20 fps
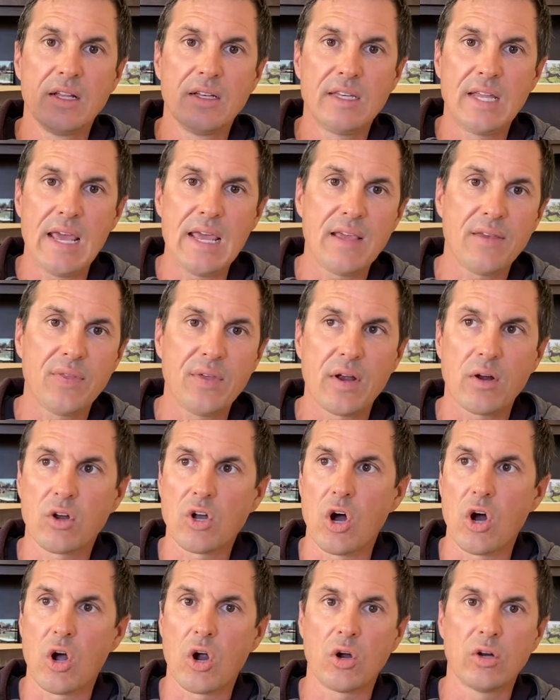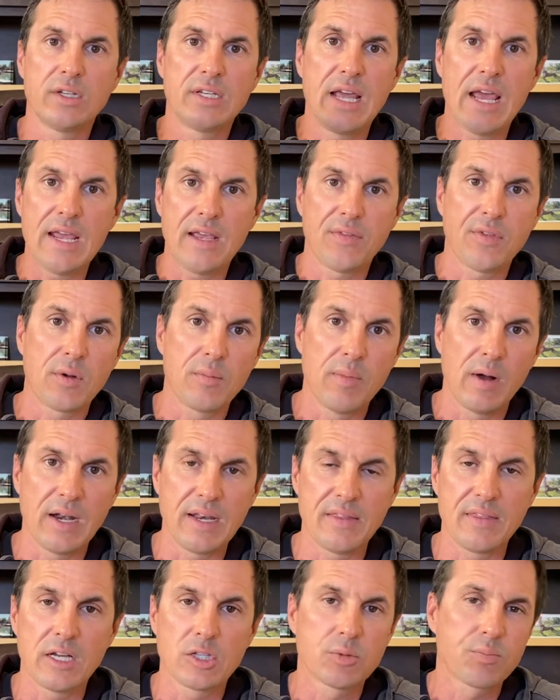take their car, take their
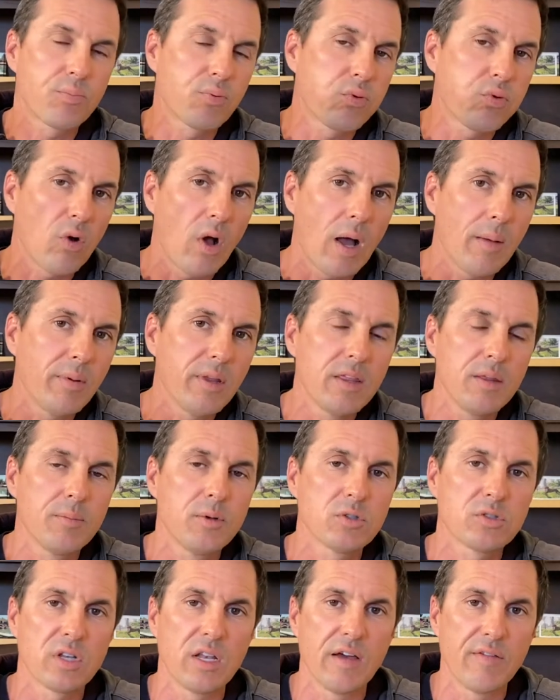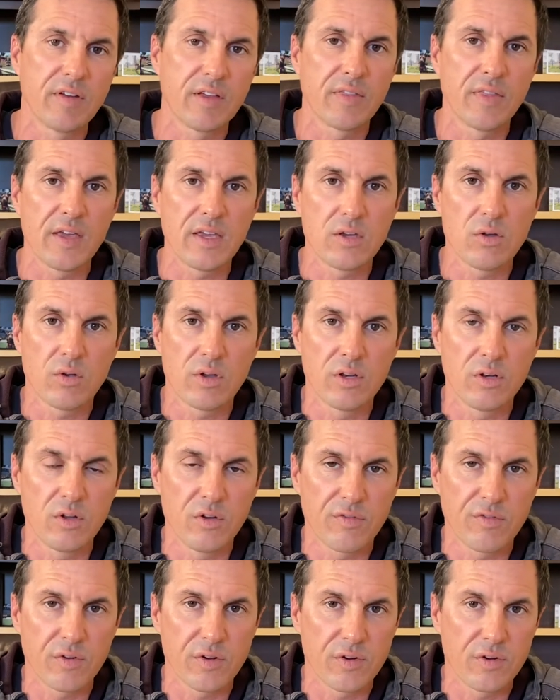money, that's probably the most loving thing you can
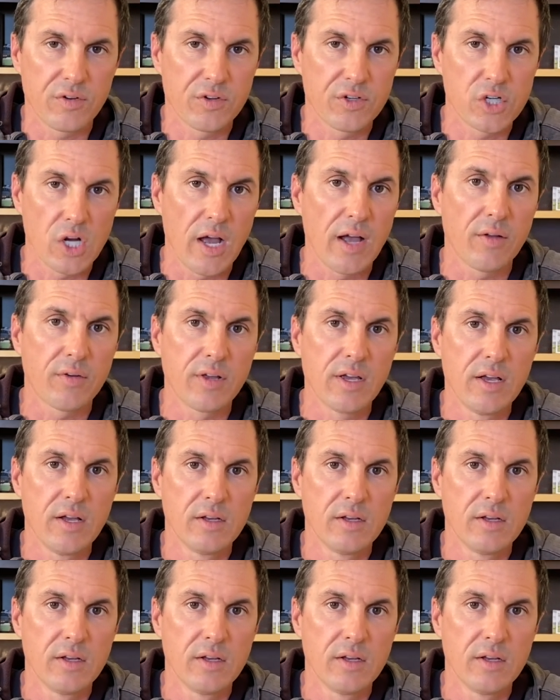do for your child.